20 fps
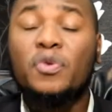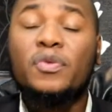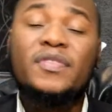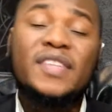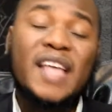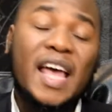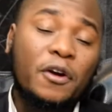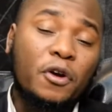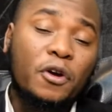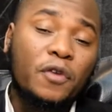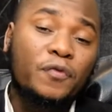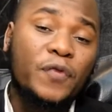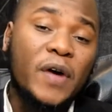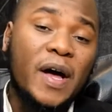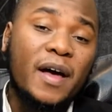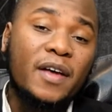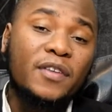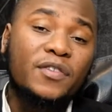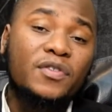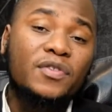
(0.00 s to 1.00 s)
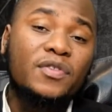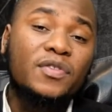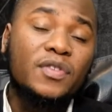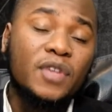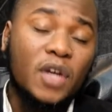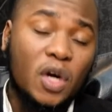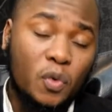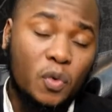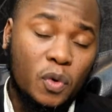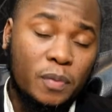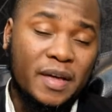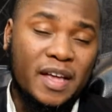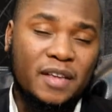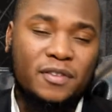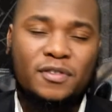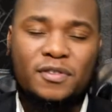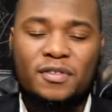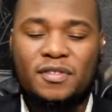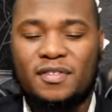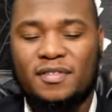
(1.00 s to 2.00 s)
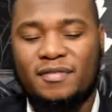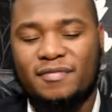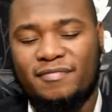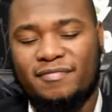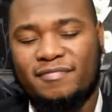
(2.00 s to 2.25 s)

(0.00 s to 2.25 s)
To sacrifice our best.